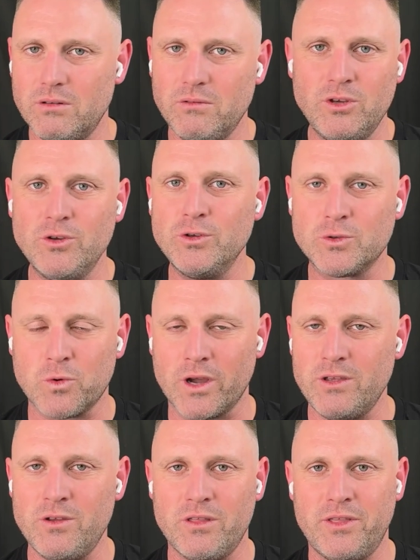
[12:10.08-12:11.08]
use
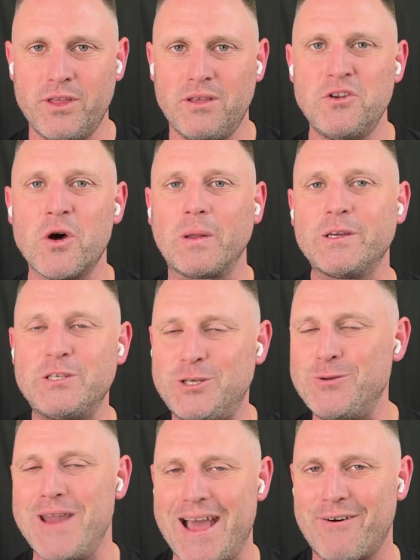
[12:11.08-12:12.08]
the knowledge
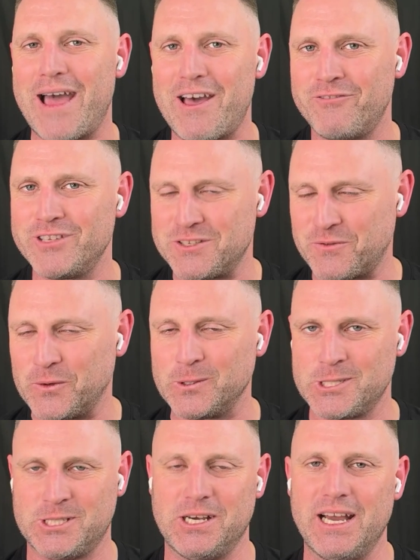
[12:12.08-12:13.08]
you now have as
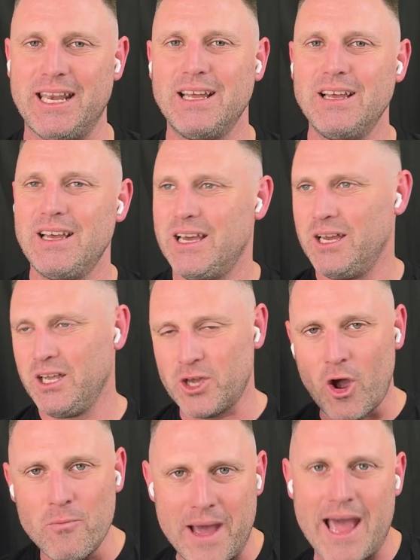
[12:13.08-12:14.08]
foresight.
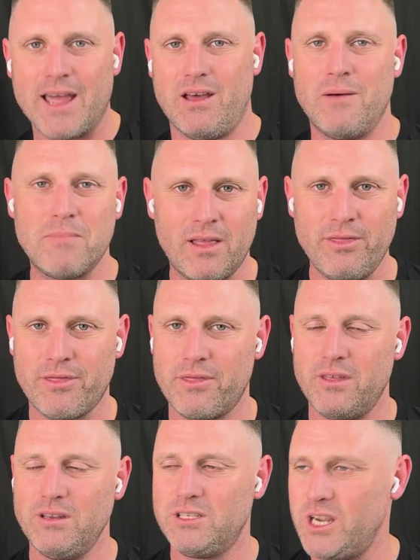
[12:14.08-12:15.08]
Go back a month.
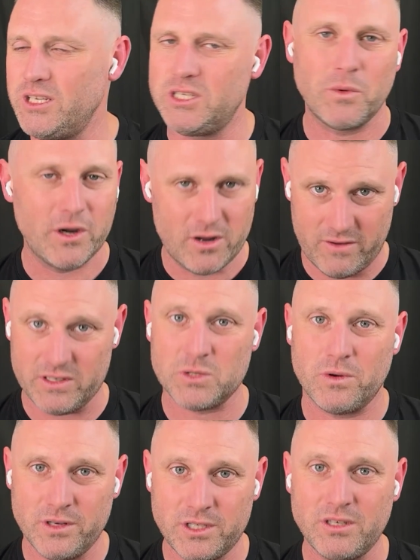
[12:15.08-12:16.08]
Geez, you were nervous,
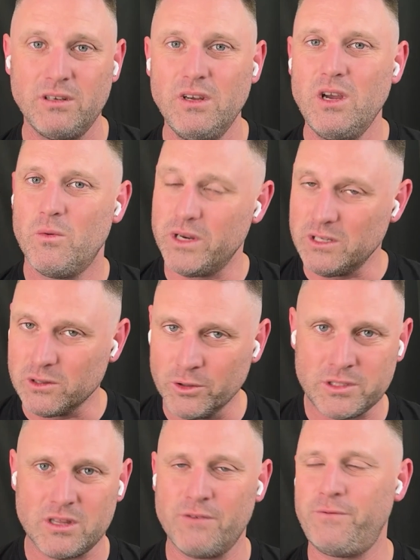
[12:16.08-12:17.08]
weren't you? When you
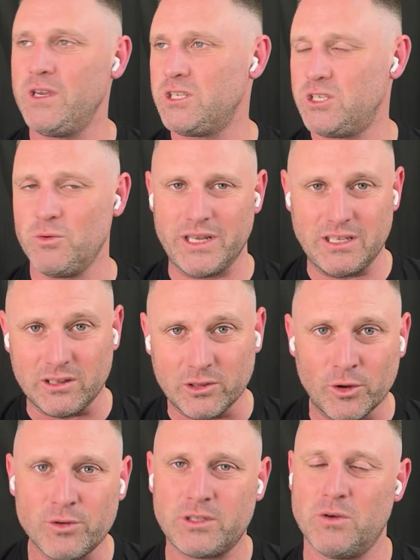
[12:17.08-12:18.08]
looked at the fixture, when you
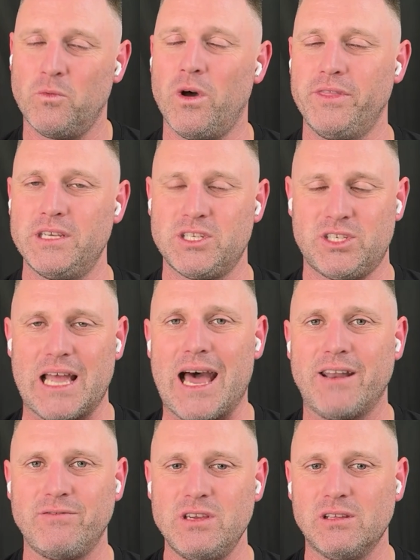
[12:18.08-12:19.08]
looked at what this
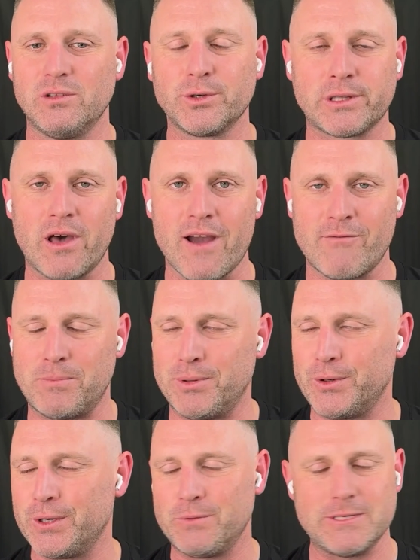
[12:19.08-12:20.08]
start of year looked like for
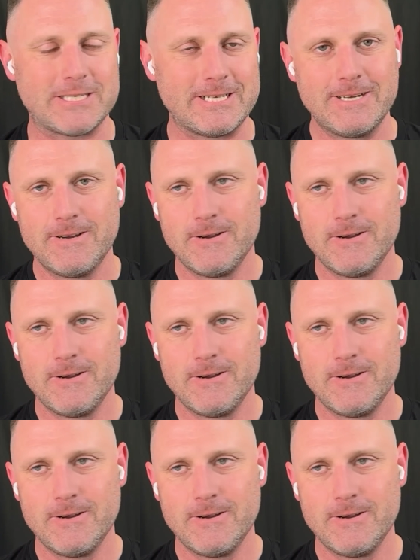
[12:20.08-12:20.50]
Port, it was,